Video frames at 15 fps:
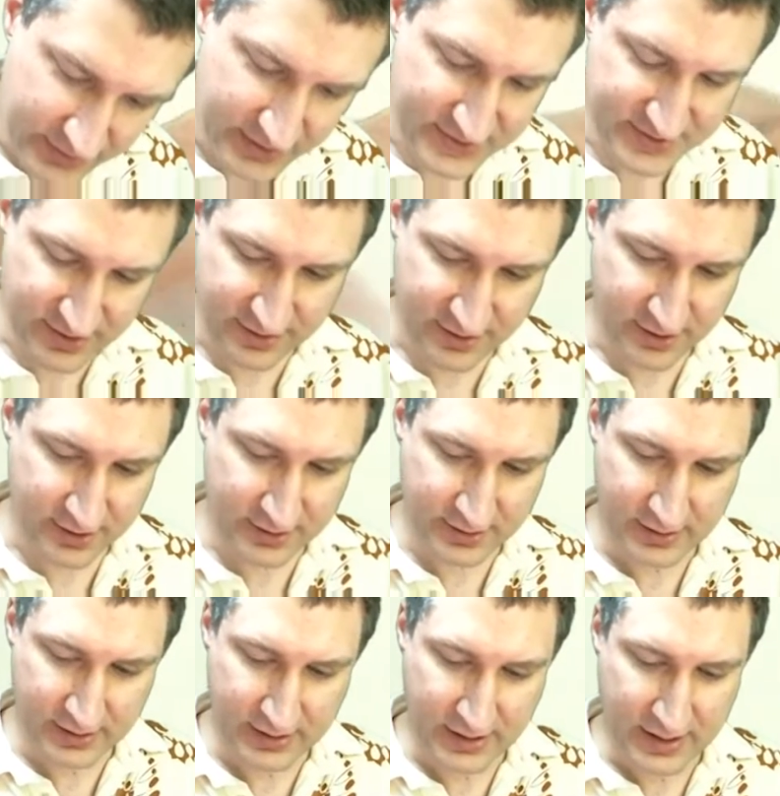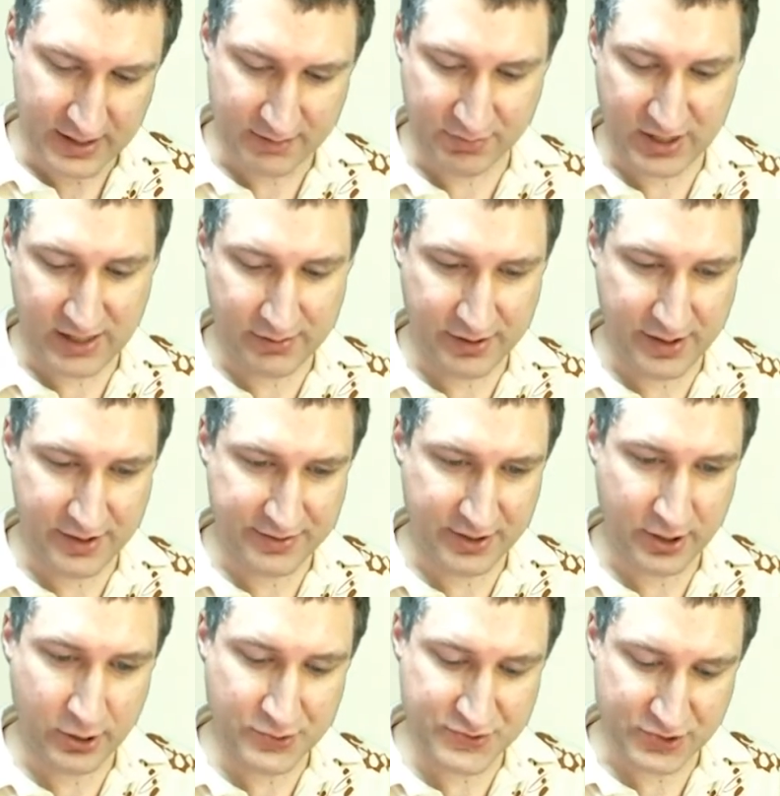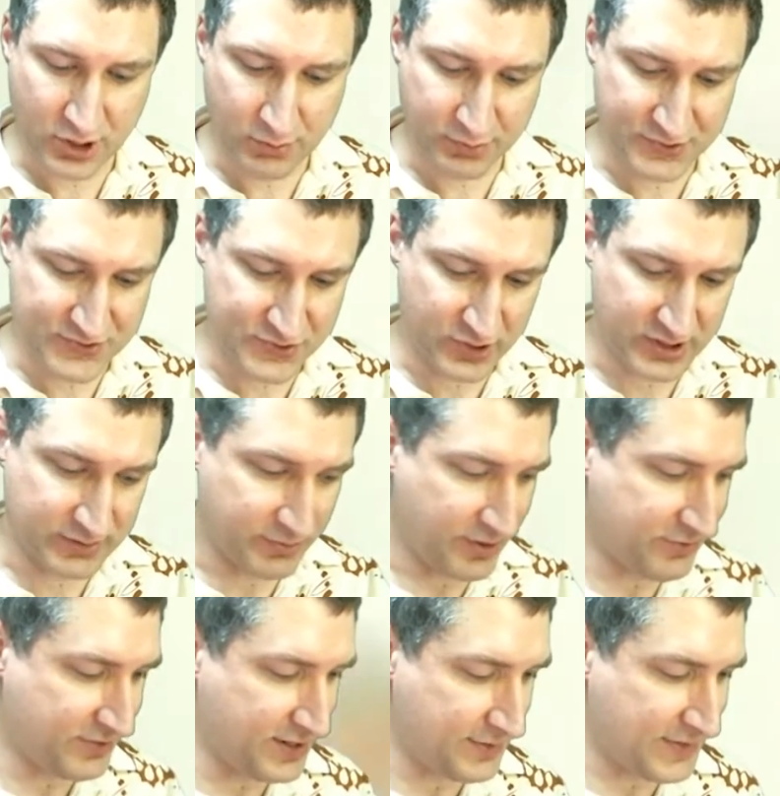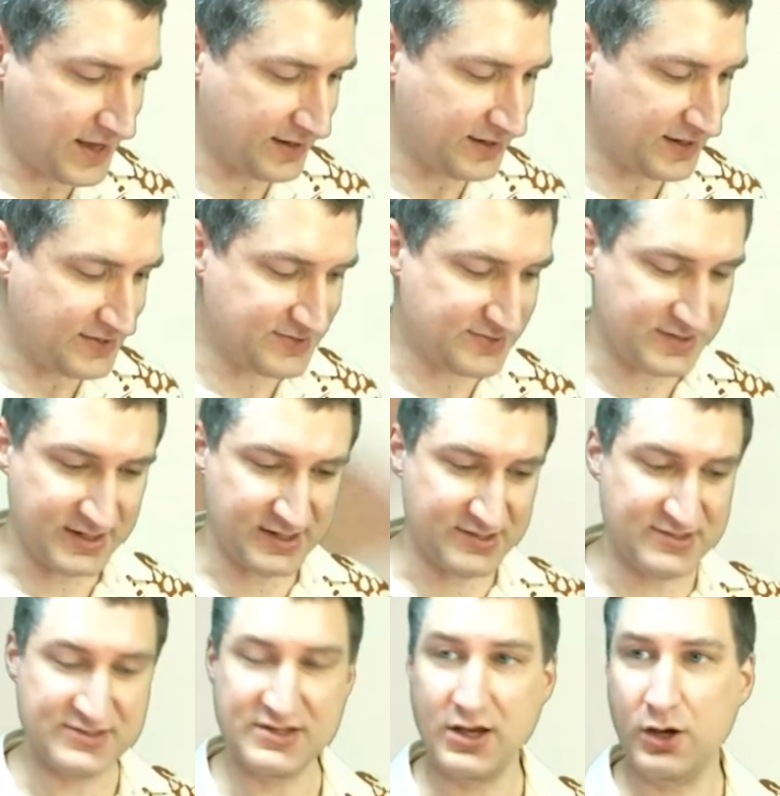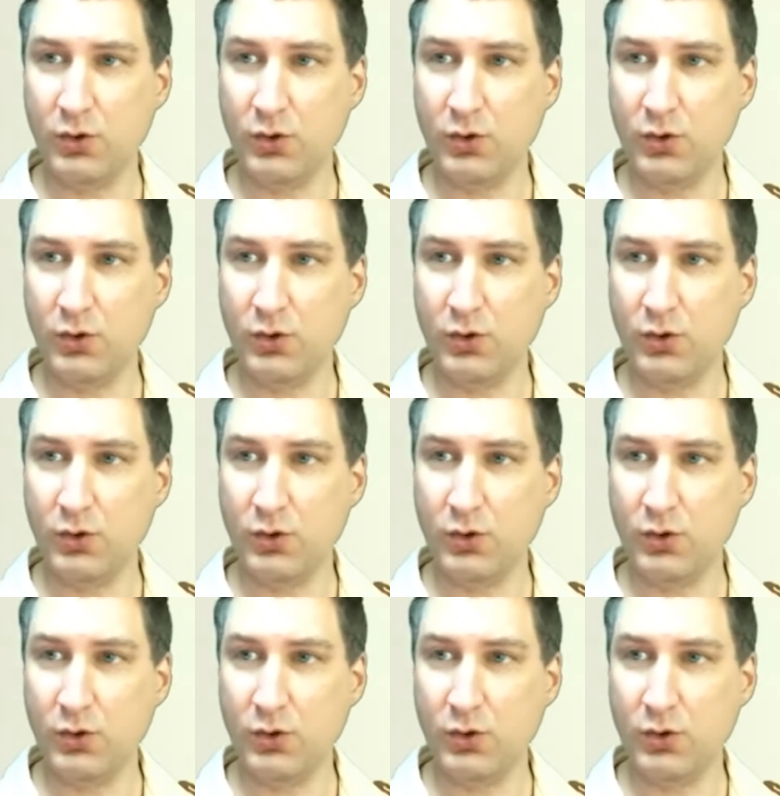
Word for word: is a third. The probability that the host opens door number 3 in that case is